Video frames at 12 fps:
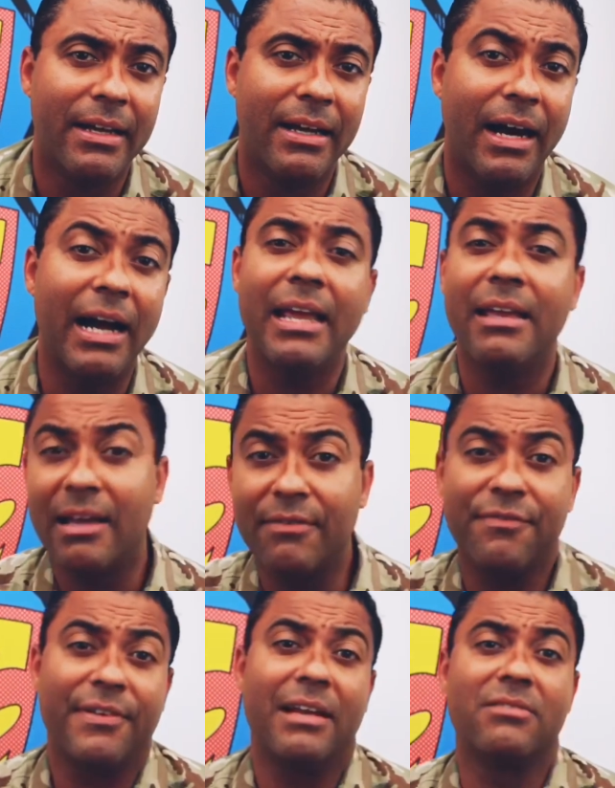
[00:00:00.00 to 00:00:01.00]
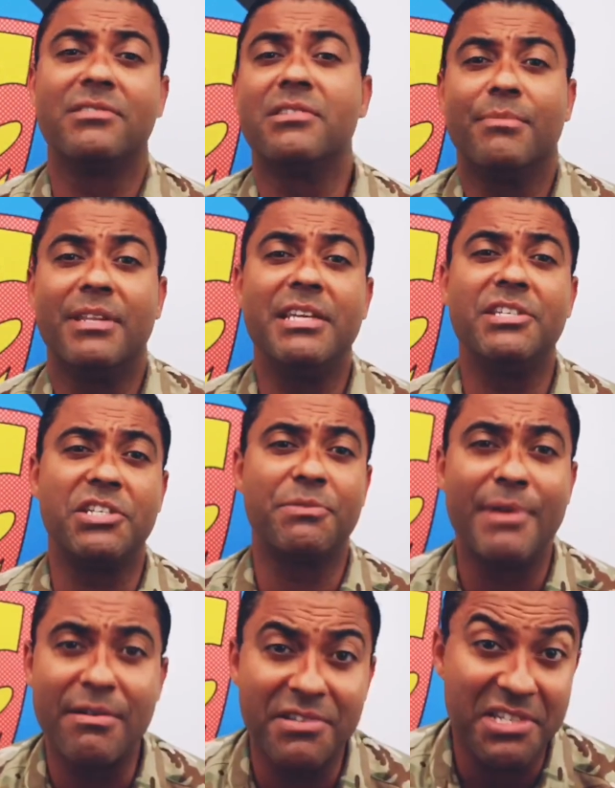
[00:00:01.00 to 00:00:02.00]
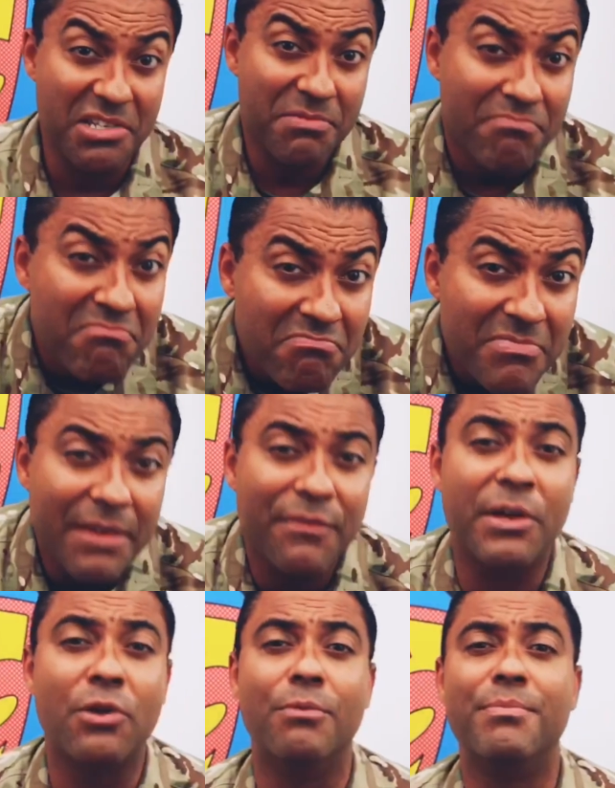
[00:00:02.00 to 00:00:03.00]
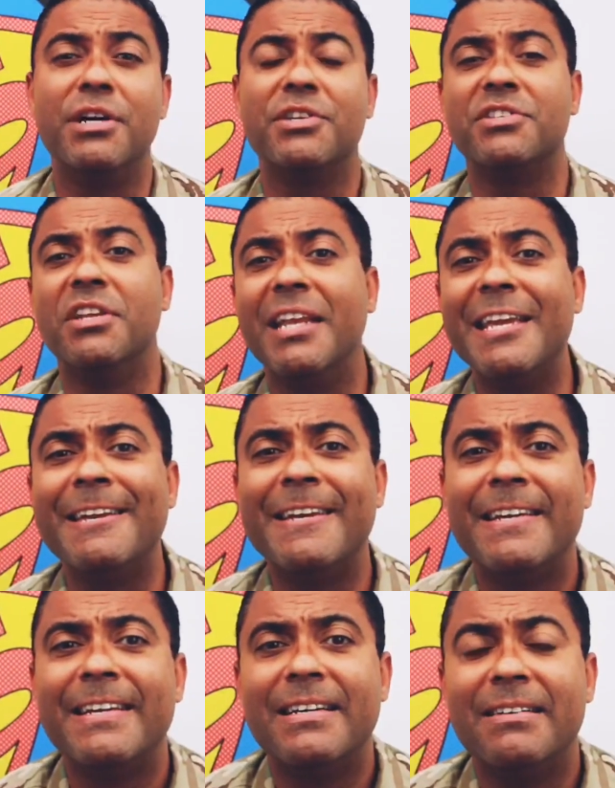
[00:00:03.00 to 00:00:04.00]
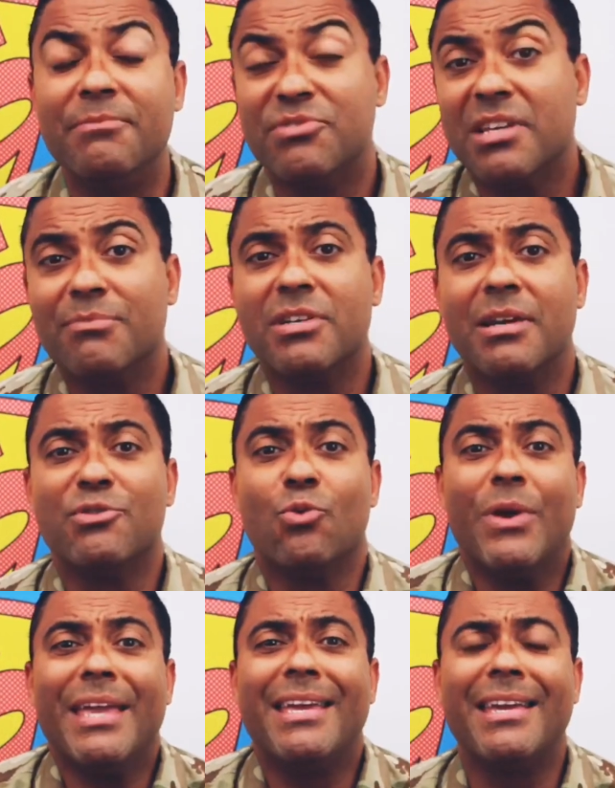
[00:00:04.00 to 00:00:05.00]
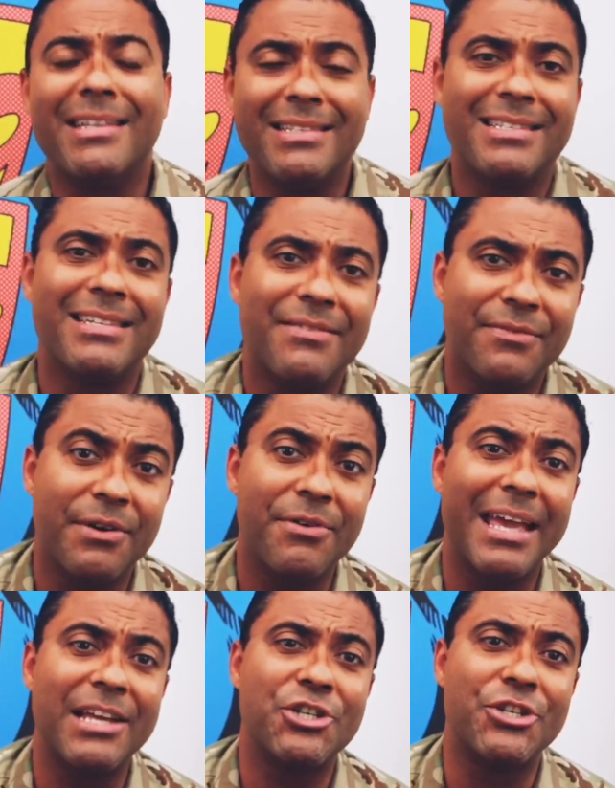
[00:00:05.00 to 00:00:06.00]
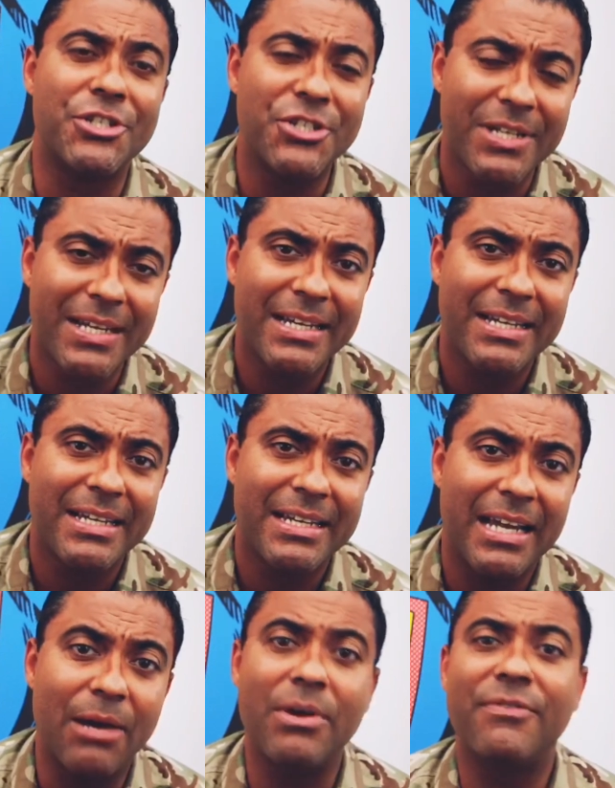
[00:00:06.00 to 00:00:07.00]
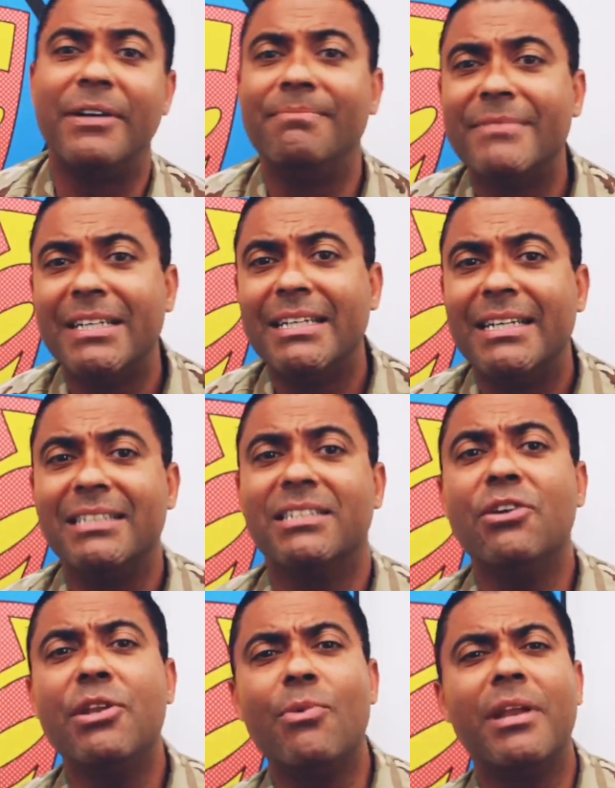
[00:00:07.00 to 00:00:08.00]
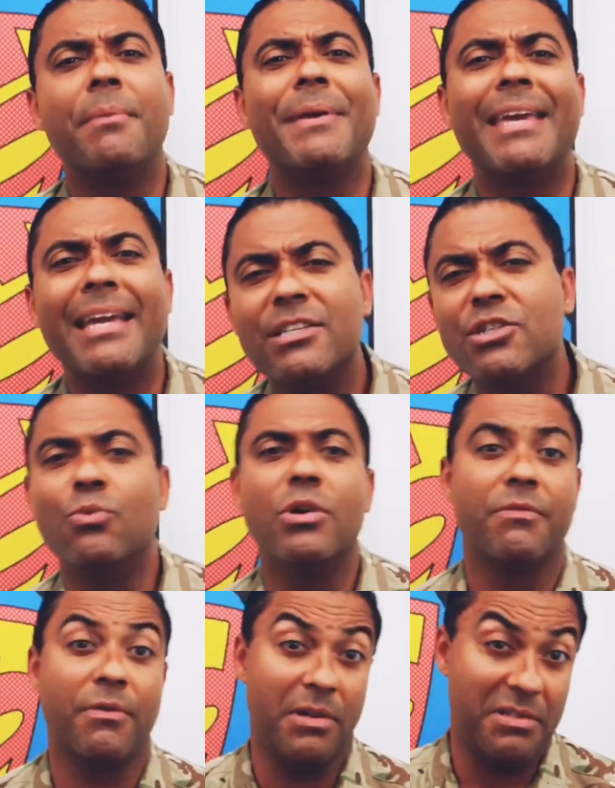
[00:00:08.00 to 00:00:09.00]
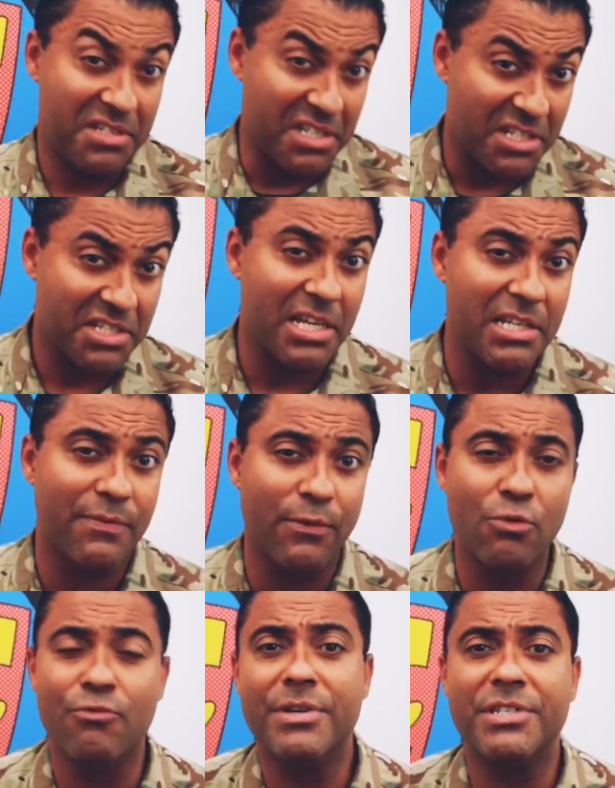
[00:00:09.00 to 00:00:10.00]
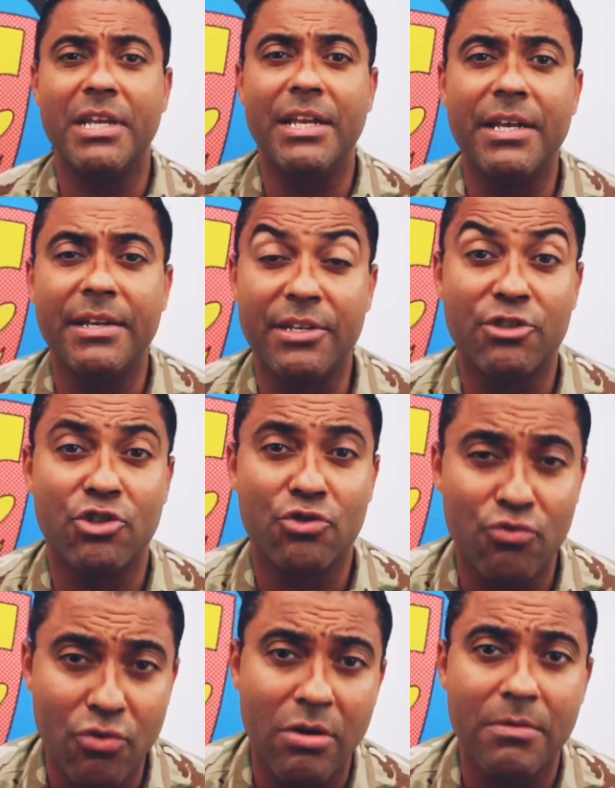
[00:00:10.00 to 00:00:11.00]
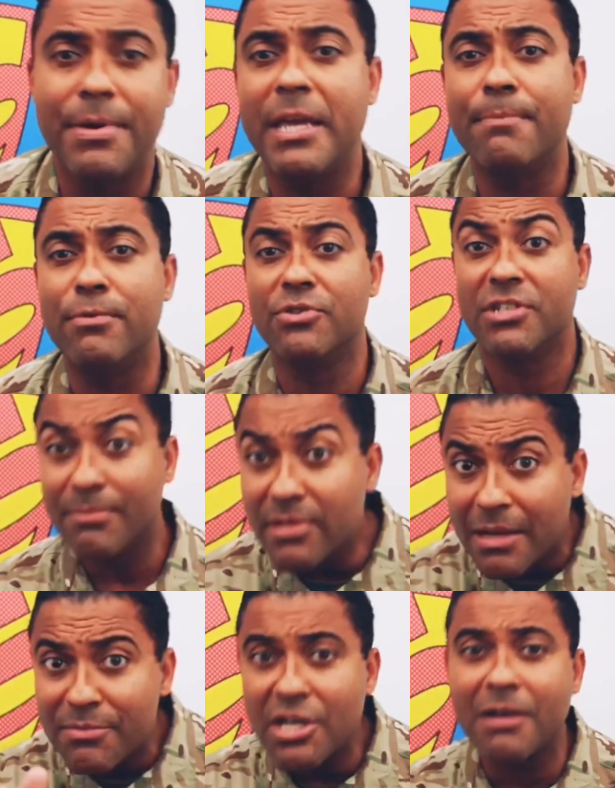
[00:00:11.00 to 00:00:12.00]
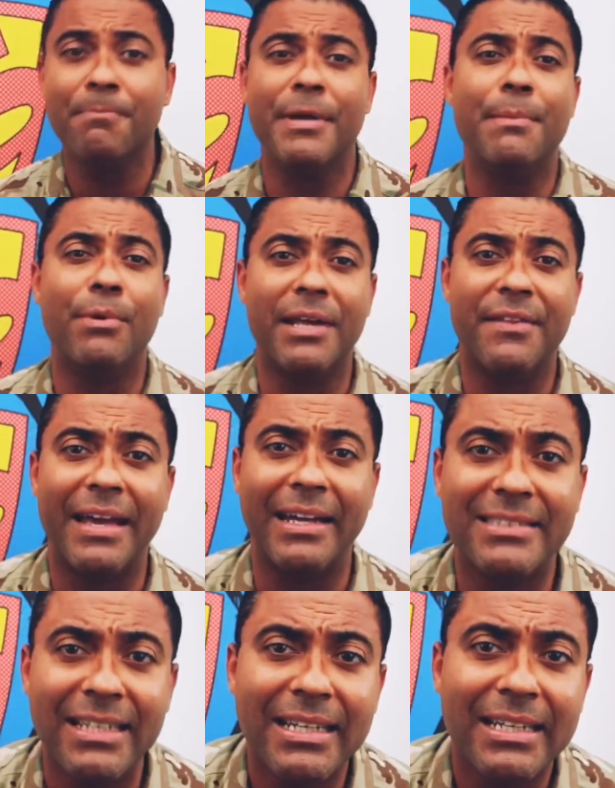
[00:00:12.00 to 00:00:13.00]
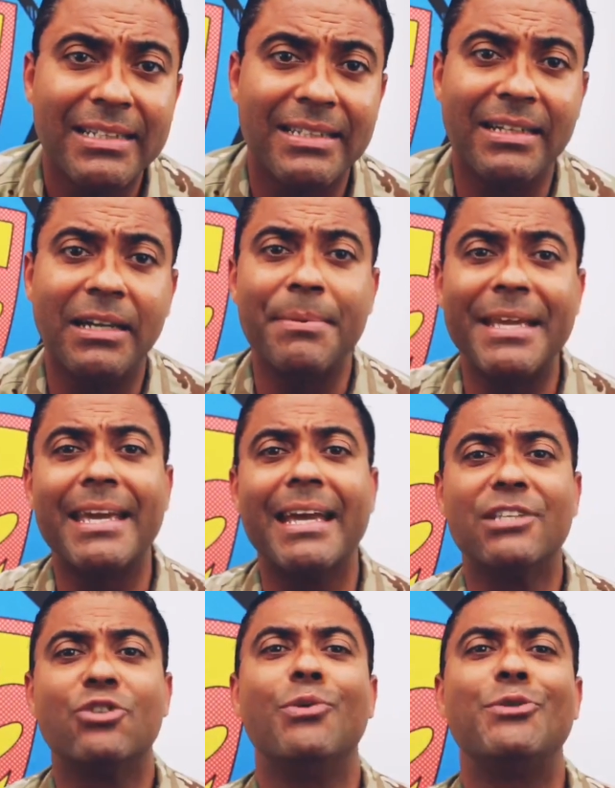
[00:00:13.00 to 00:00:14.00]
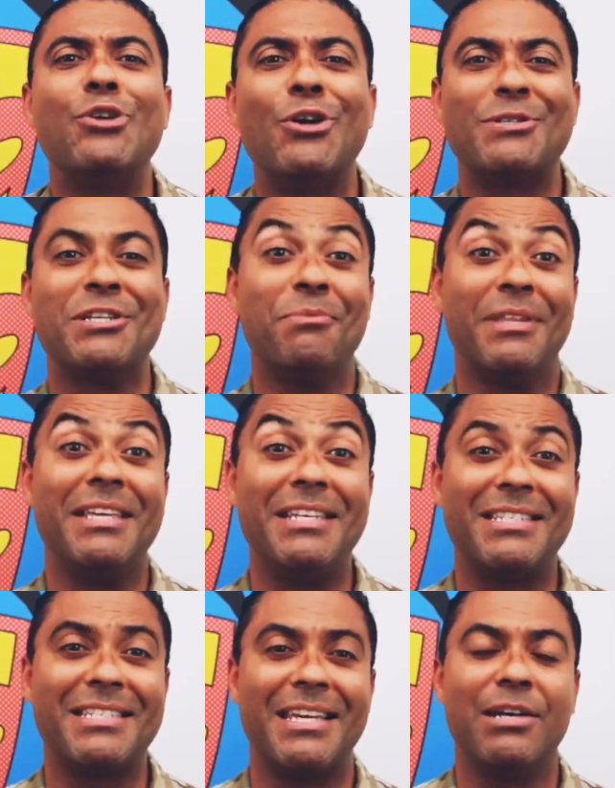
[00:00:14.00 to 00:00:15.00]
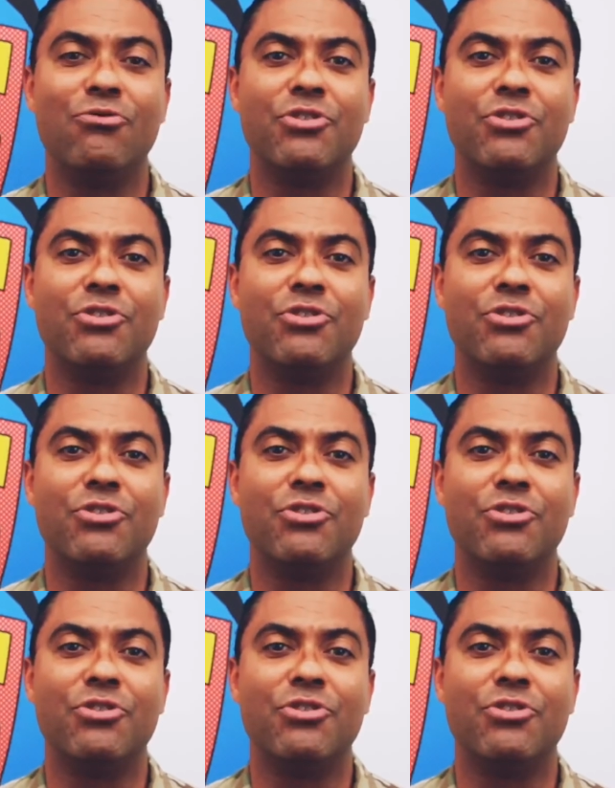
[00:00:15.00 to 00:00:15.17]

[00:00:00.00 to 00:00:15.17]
I have found some of these experiences difficult personally. I'm sometimes weak and very anxious. However, it's only when I began to work with successful, resilient and strong people, sometimes young people at that I began to adopt some of these skills,